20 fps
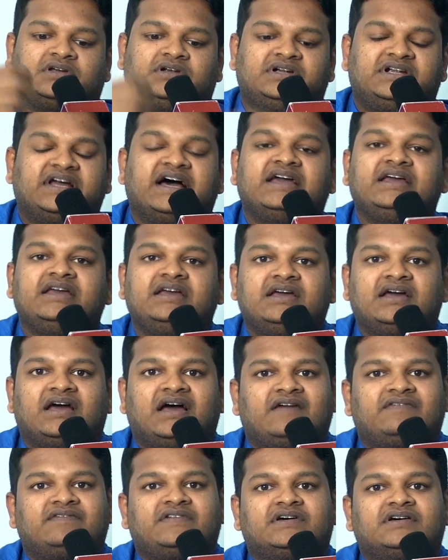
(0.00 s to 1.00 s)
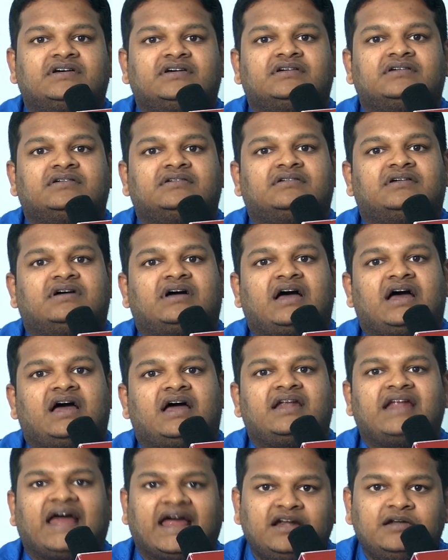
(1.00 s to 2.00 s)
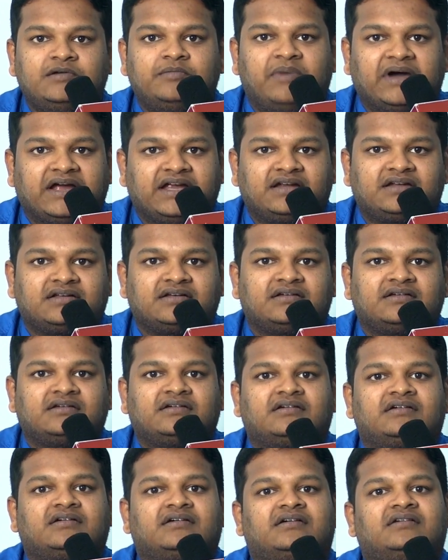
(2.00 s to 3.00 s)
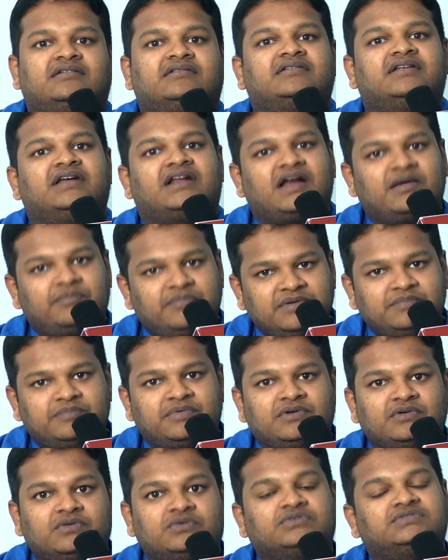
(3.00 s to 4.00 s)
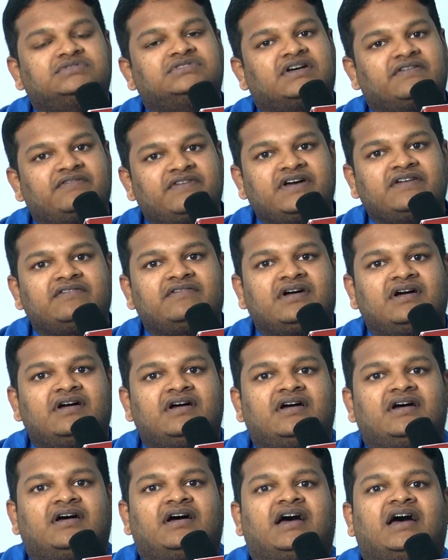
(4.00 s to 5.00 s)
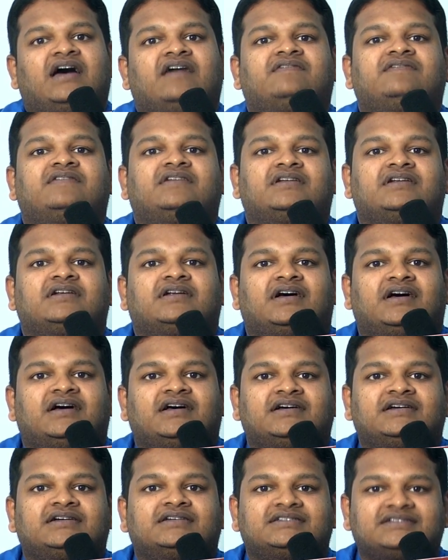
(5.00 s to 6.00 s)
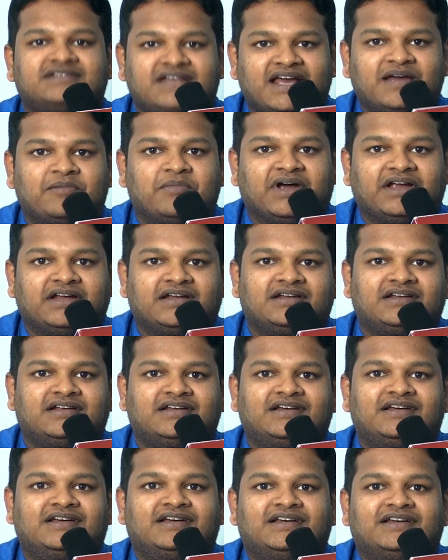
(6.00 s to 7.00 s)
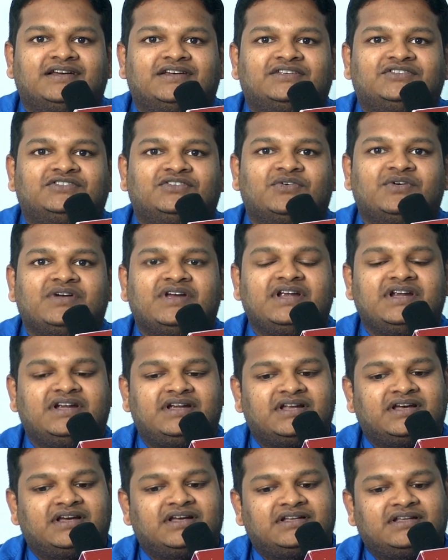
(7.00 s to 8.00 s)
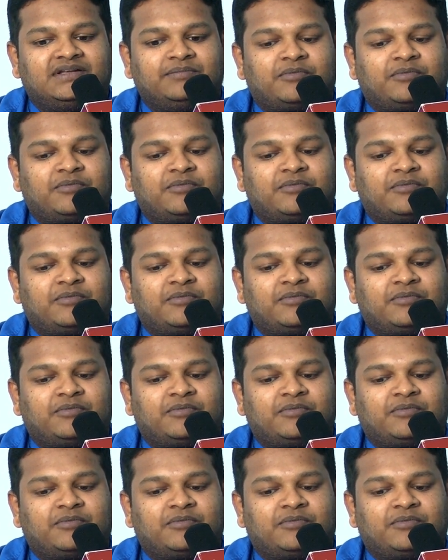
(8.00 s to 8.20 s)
die after an ant bite. There are people who survive after a snake bite. So the